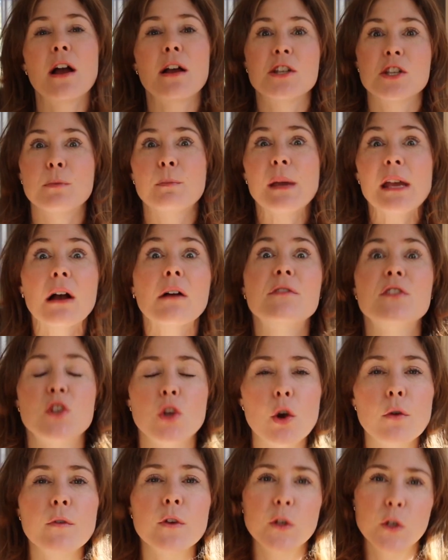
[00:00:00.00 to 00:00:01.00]
to be of
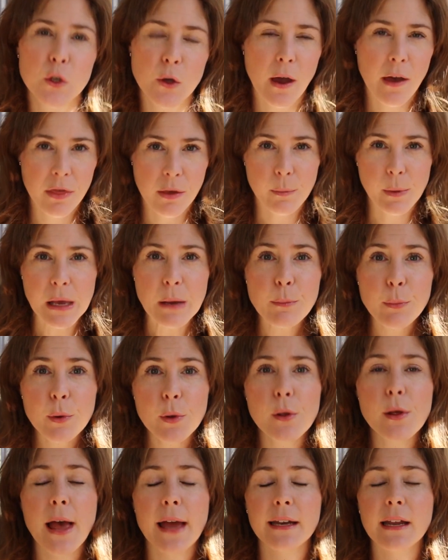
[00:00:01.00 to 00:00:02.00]
service to other
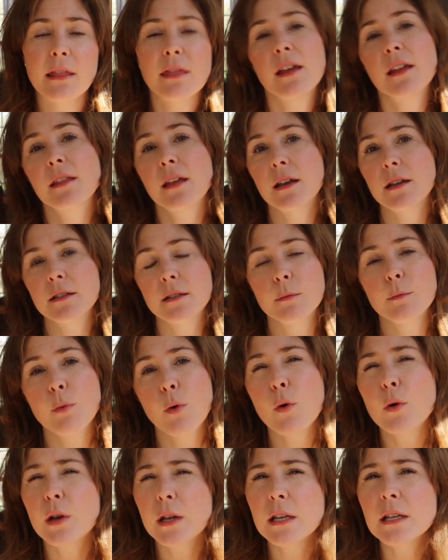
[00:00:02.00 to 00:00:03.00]
people. And I think that is
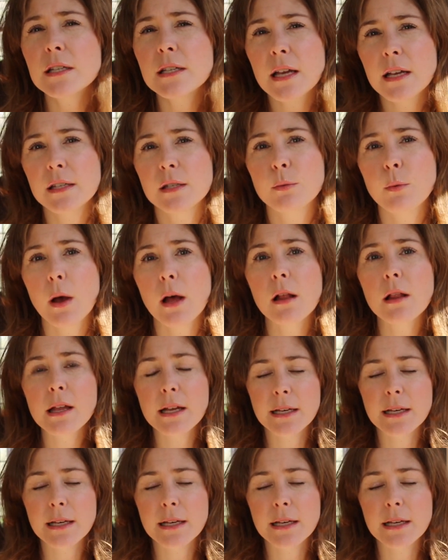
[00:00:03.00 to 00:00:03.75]
important as well.